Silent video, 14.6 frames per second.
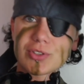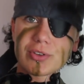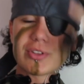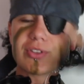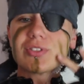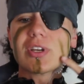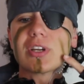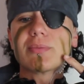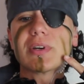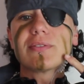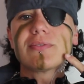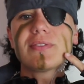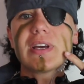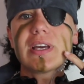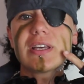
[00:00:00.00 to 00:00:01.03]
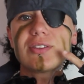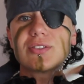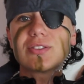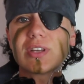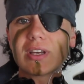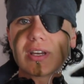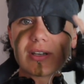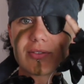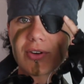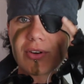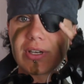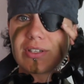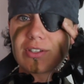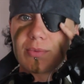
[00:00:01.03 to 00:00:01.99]
on this side of my face, and I've
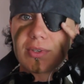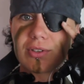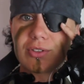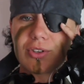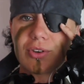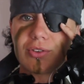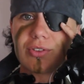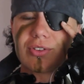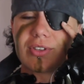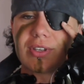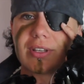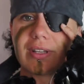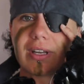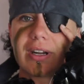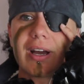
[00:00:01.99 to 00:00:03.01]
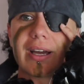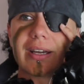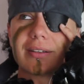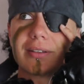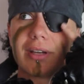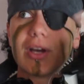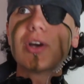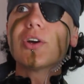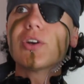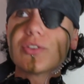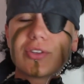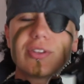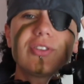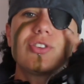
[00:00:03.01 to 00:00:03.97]
got intermittent ptosis in that eye.
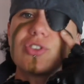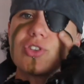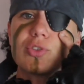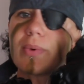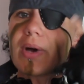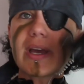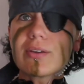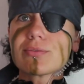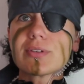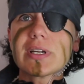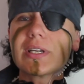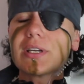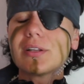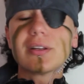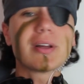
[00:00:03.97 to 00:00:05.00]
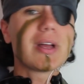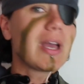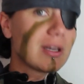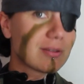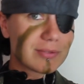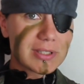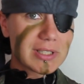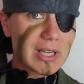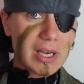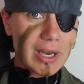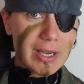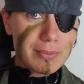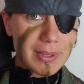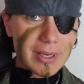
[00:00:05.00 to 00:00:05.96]
So this is just my regular everyday
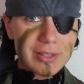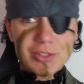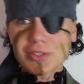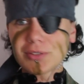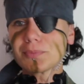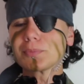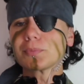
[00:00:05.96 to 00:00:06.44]
eye patch.